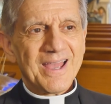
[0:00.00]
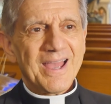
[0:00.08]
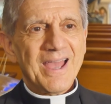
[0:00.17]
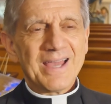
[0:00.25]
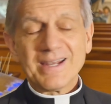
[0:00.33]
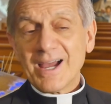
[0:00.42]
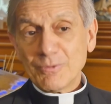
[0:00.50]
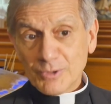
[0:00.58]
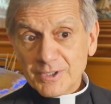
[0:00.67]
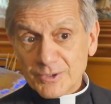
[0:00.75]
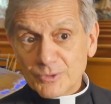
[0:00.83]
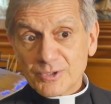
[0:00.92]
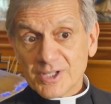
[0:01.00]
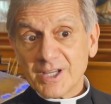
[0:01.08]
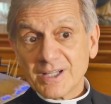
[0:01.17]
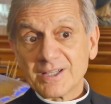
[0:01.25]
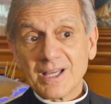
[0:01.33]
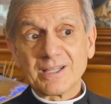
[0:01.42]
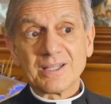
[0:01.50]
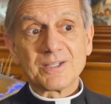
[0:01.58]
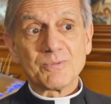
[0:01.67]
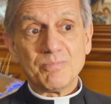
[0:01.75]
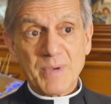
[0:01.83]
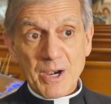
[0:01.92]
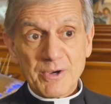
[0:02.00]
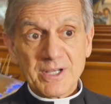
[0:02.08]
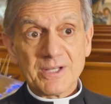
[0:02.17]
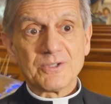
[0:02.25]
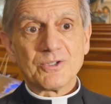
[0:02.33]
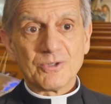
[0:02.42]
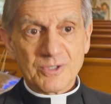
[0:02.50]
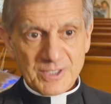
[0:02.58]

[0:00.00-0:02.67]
And I really do think that this buried into